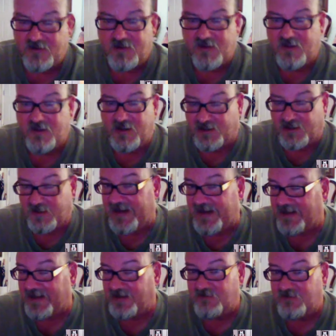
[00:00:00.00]
It
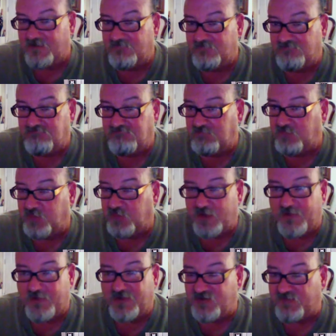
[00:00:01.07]
eliminated pretty
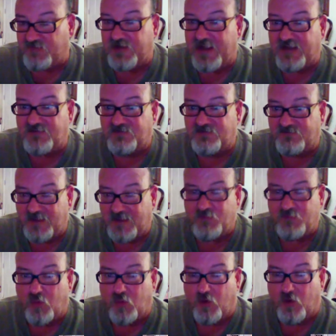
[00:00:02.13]
much every ex-
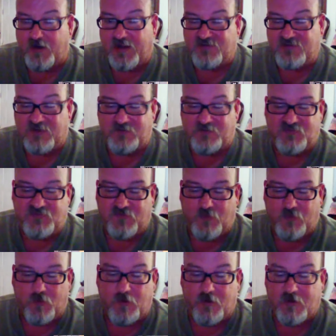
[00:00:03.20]
import except for